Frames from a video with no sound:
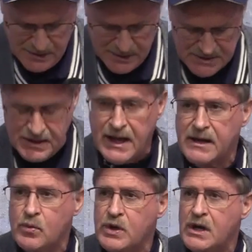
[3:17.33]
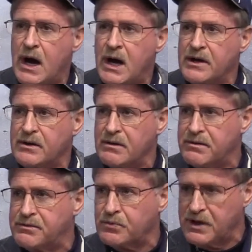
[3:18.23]
And tonight we honor
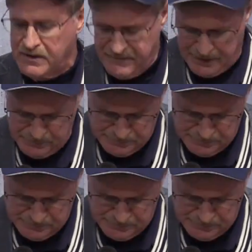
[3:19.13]
3 of them.